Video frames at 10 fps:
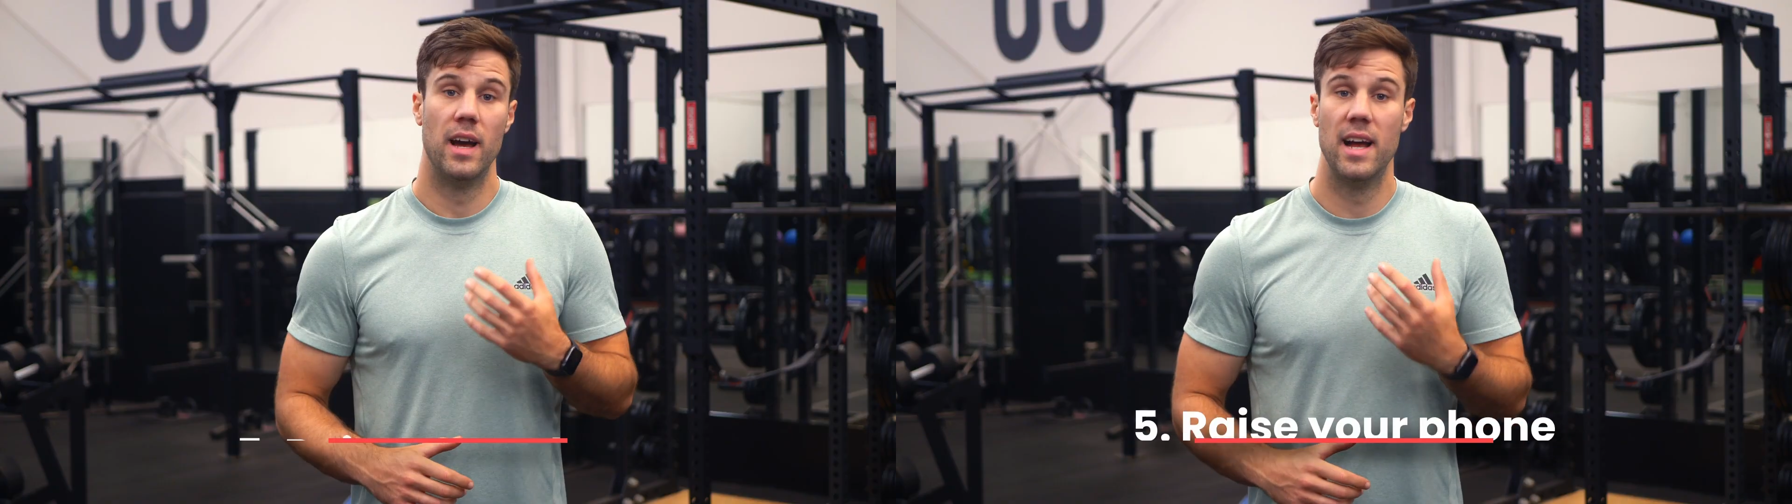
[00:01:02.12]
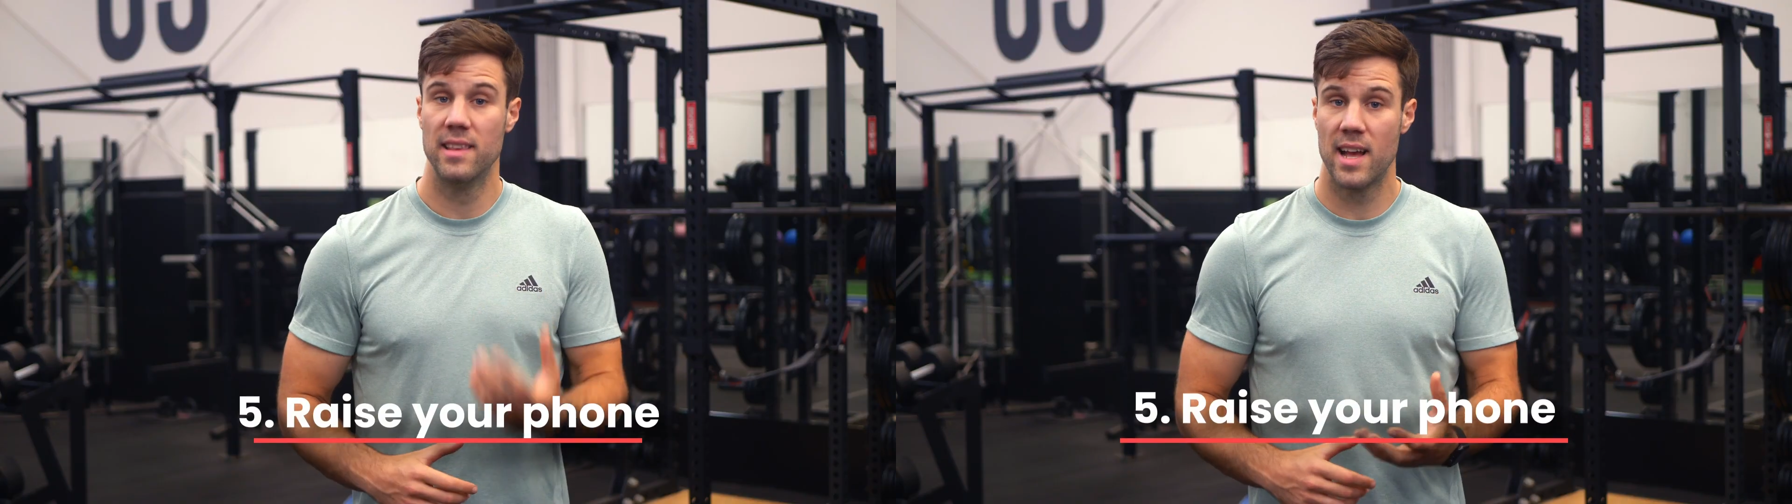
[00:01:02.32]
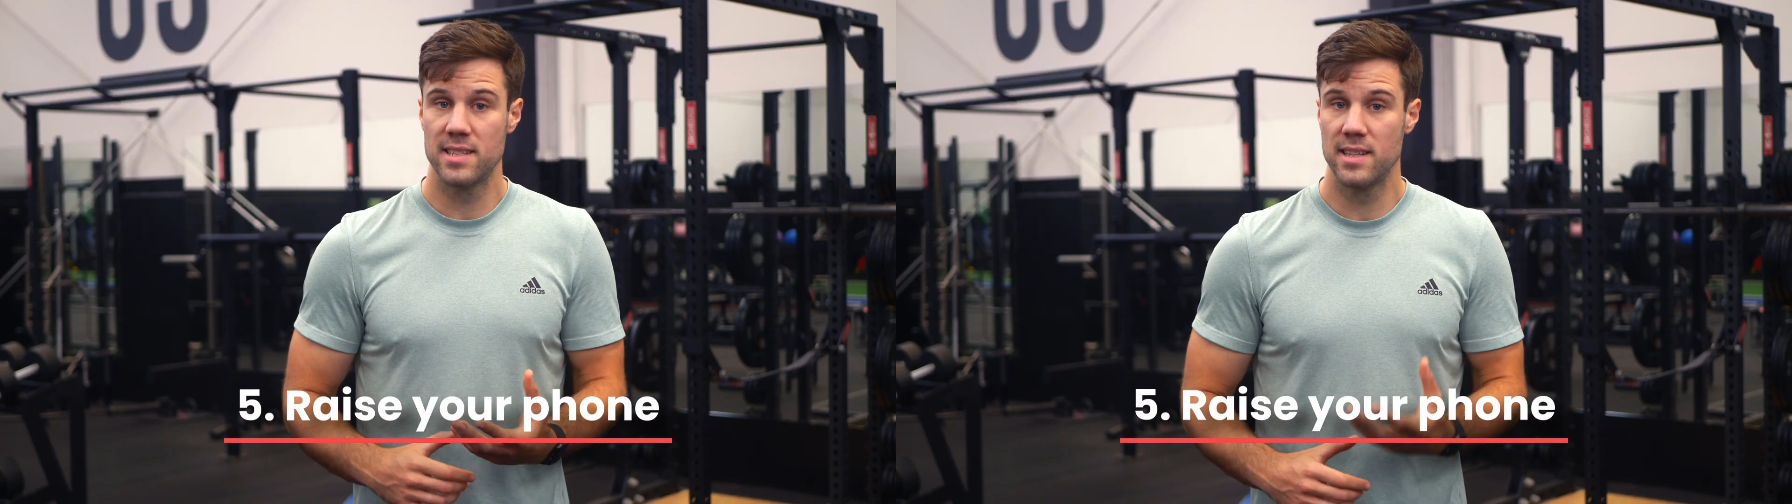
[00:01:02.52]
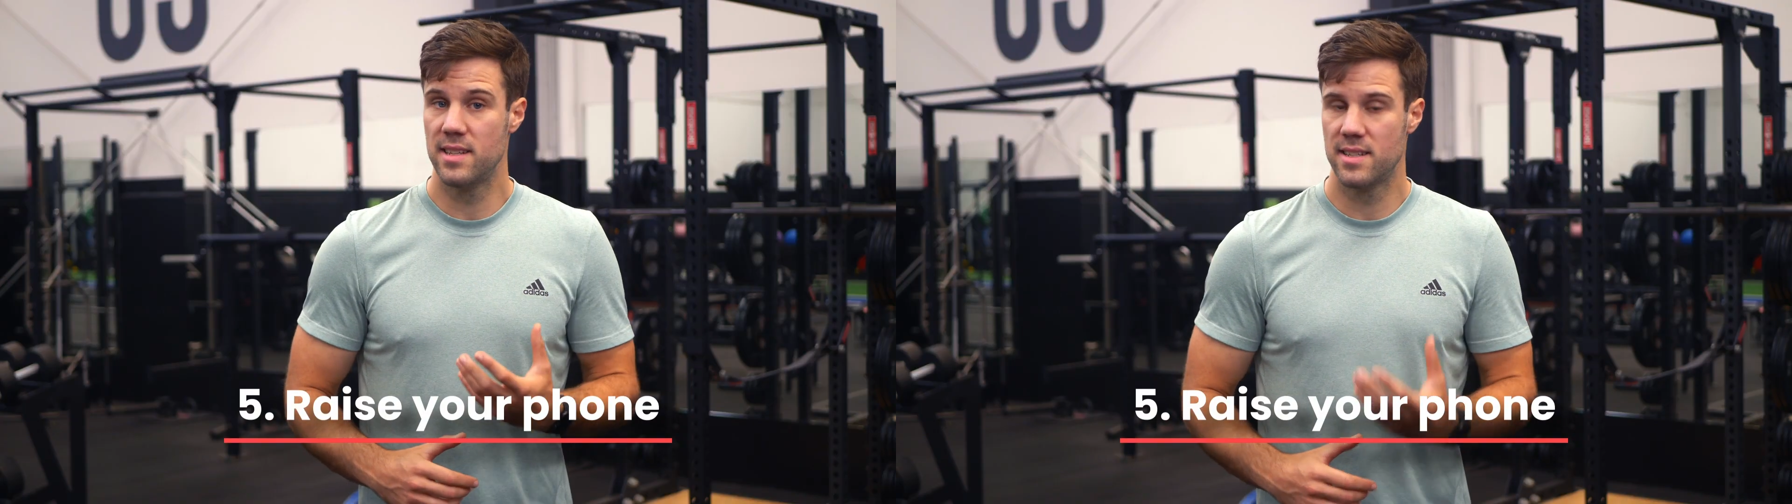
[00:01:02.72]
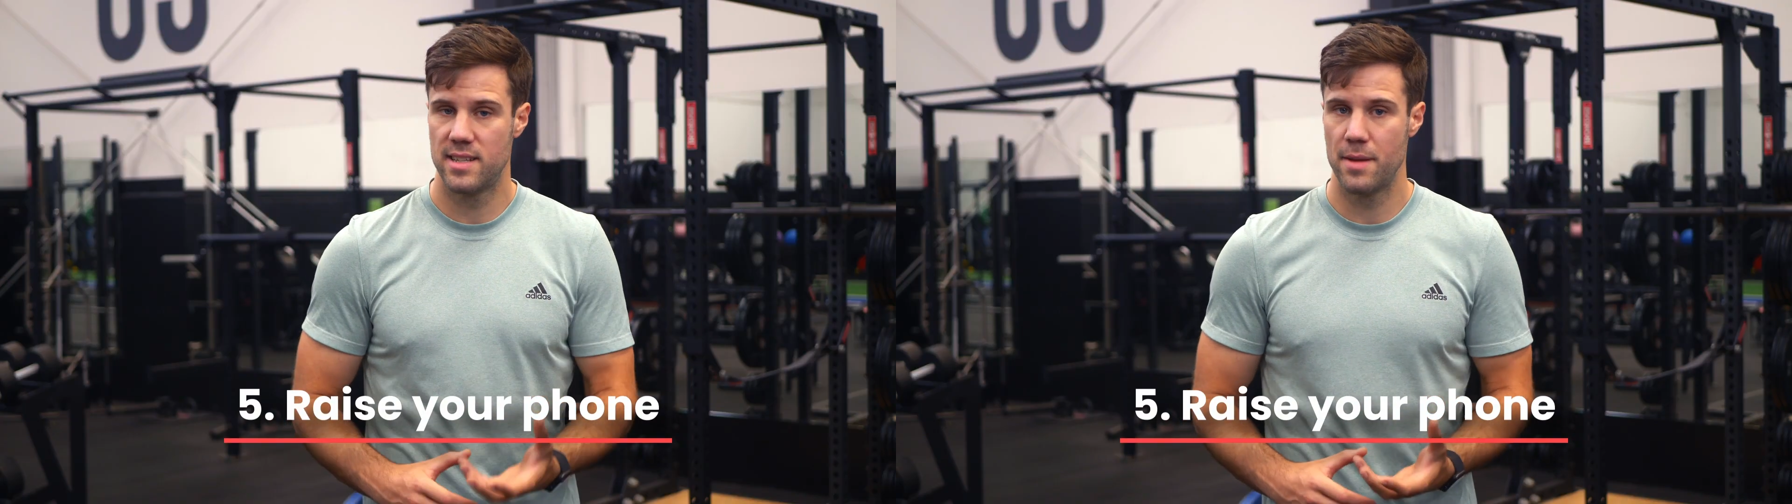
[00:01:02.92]
And
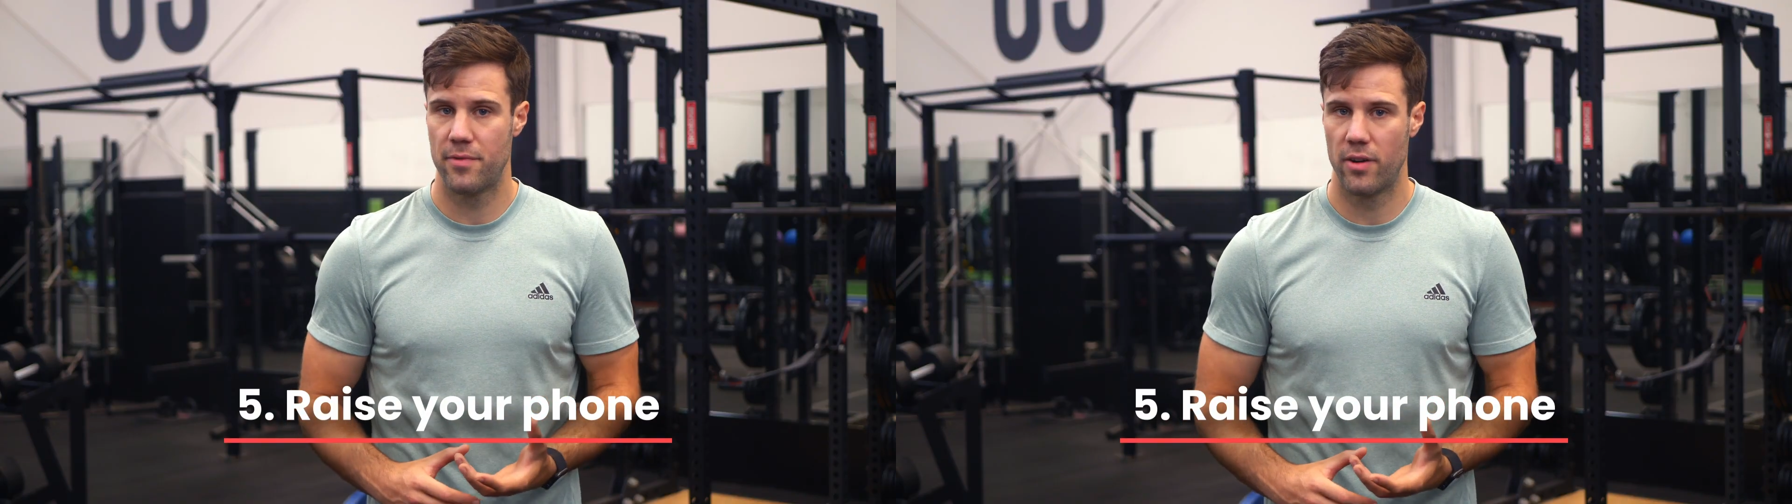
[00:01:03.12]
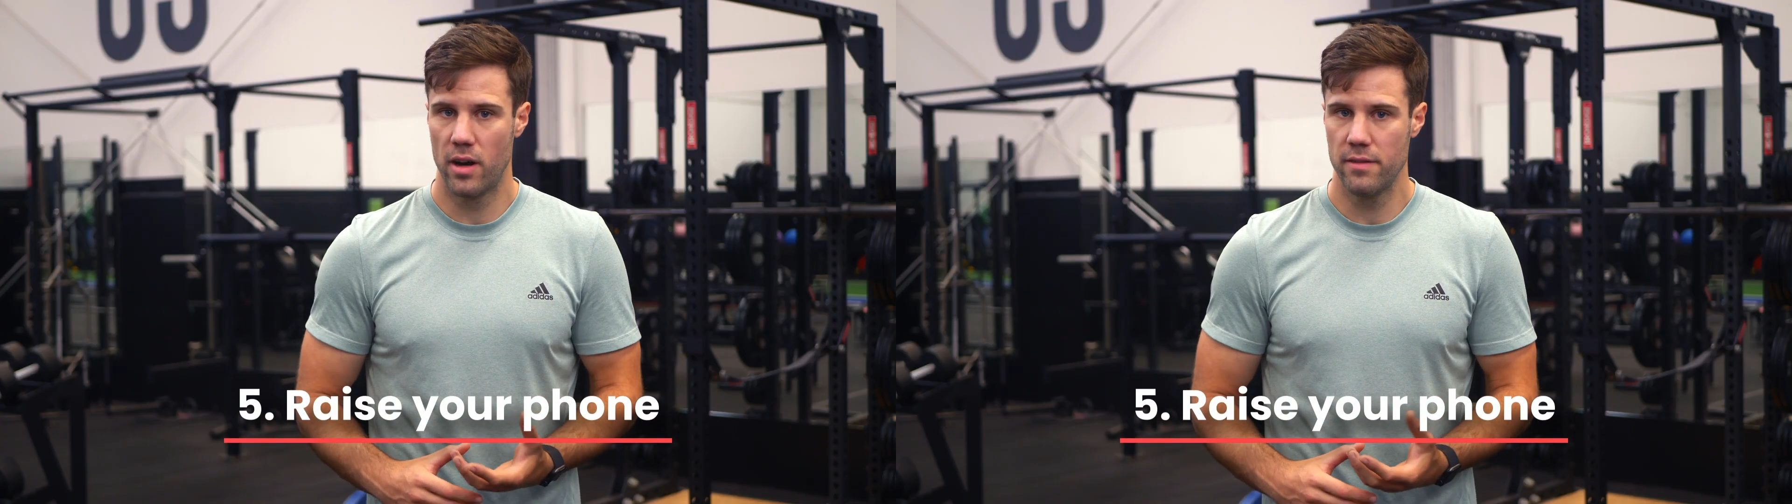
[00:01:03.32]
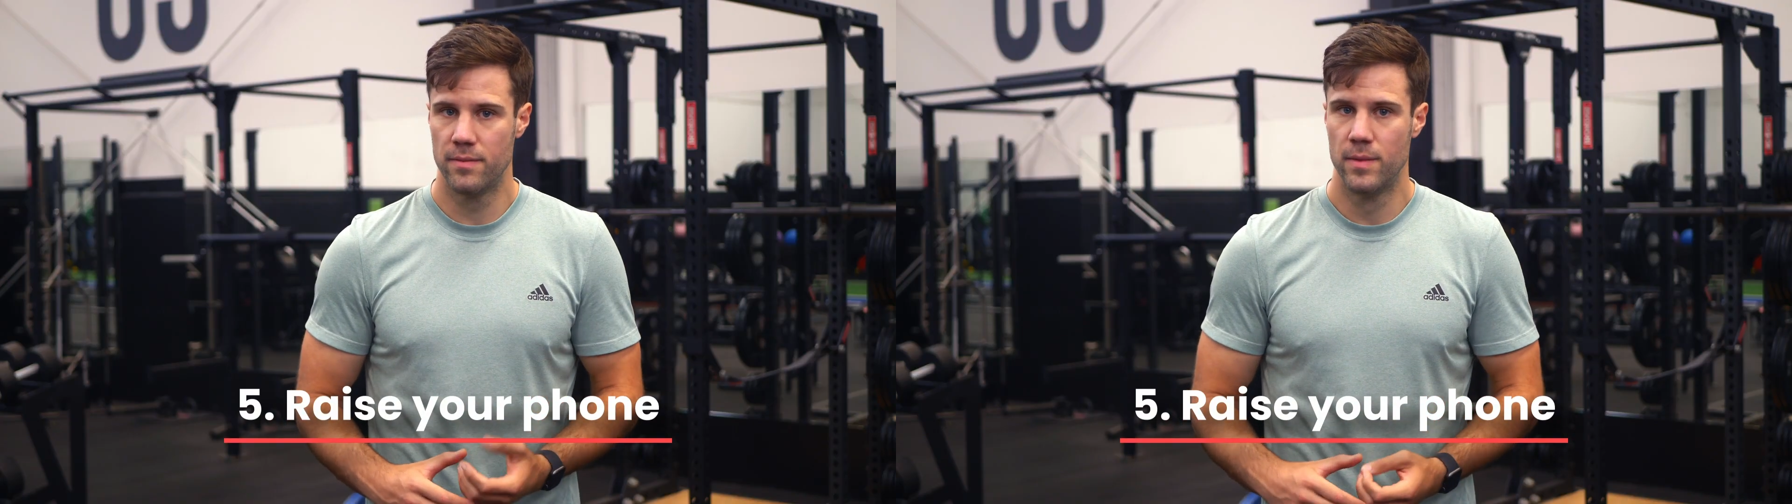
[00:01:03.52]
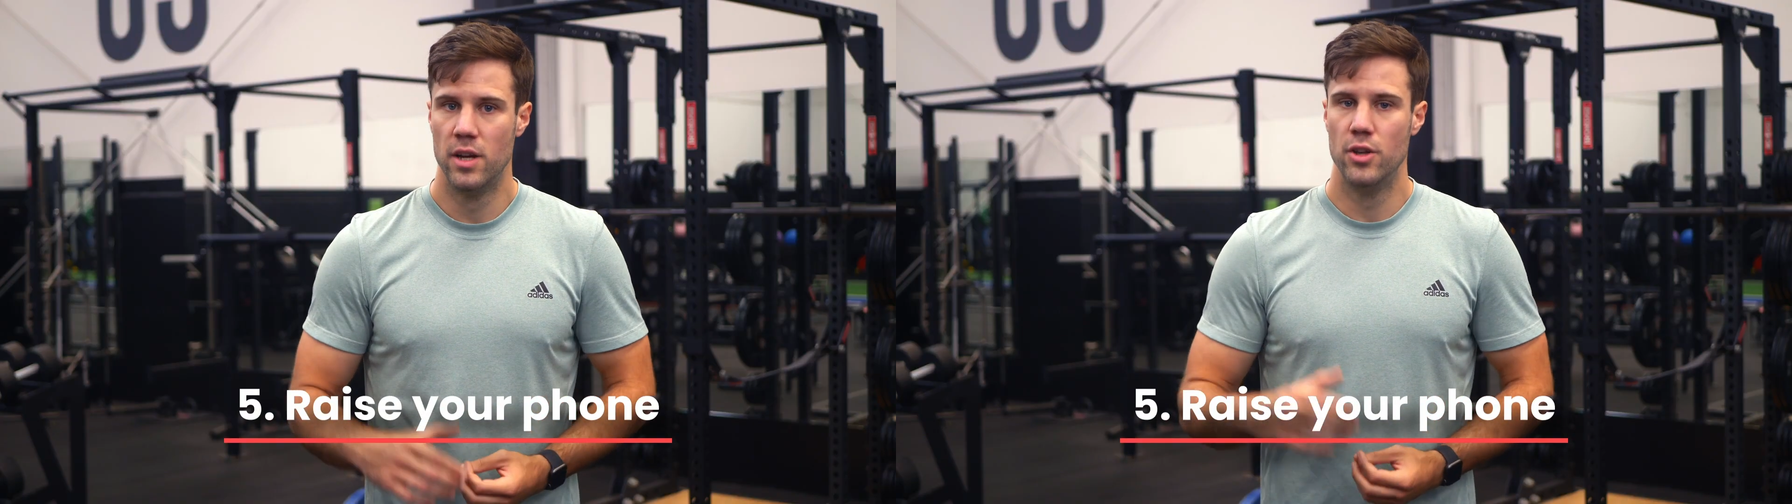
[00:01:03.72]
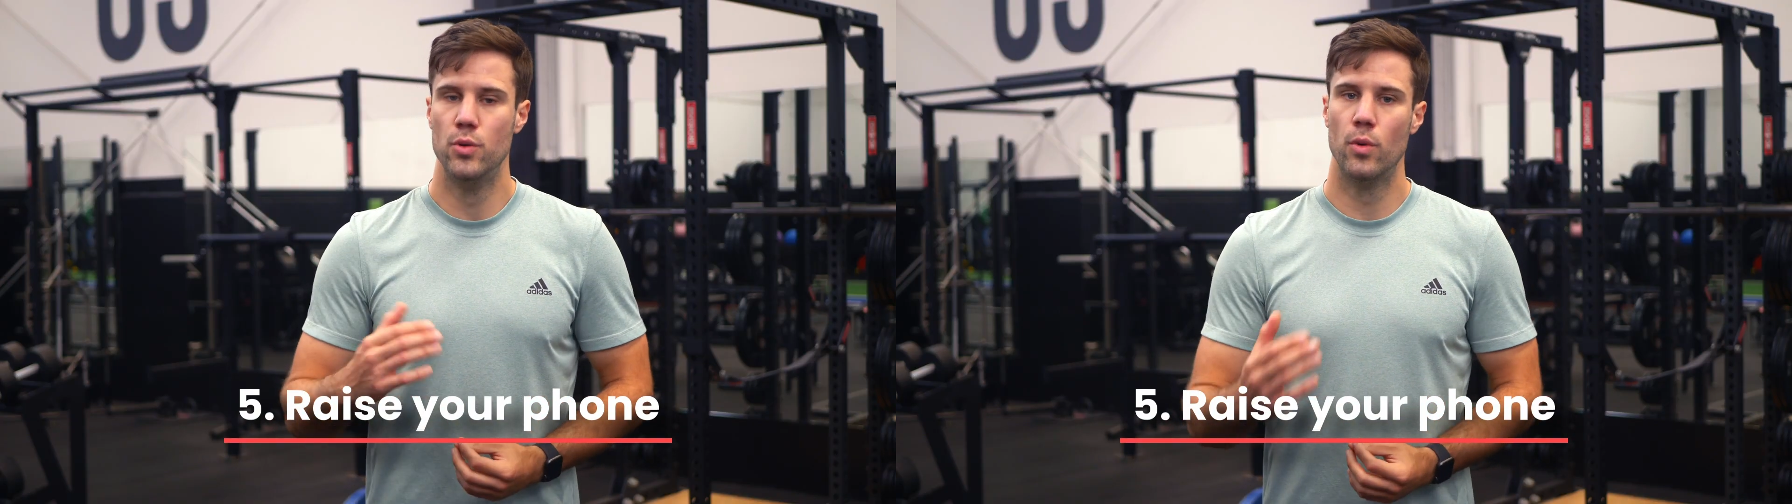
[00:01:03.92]
lastly, step 5,